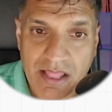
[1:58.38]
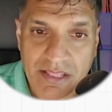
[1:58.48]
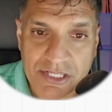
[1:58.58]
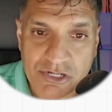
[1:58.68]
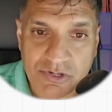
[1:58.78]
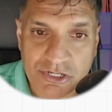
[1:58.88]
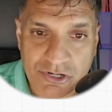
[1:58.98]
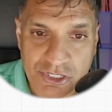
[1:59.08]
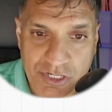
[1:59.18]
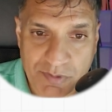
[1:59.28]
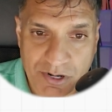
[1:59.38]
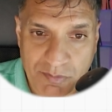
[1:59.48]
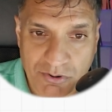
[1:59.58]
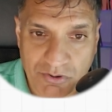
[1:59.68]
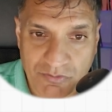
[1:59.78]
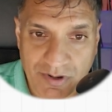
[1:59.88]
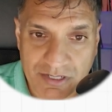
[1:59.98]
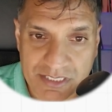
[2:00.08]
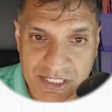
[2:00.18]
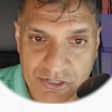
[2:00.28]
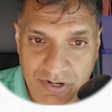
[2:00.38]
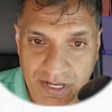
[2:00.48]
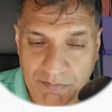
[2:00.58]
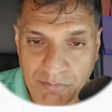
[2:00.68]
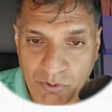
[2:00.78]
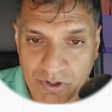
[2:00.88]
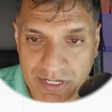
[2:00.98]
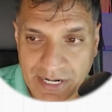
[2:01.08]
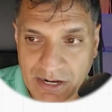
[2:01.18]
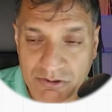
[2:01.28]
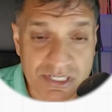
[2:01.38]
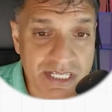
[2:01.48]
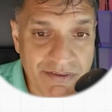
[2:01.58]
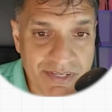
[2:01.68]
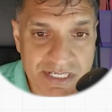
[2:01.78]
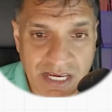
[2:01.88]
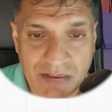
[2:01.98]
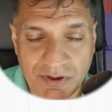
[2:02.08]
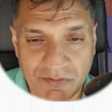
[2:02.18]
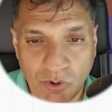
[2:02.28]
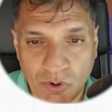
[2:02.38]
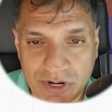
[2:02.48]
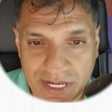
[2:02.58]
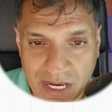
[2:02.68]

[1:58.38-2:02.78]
Let's go into our GPR profiles, into our import. Now, to save us time, I've already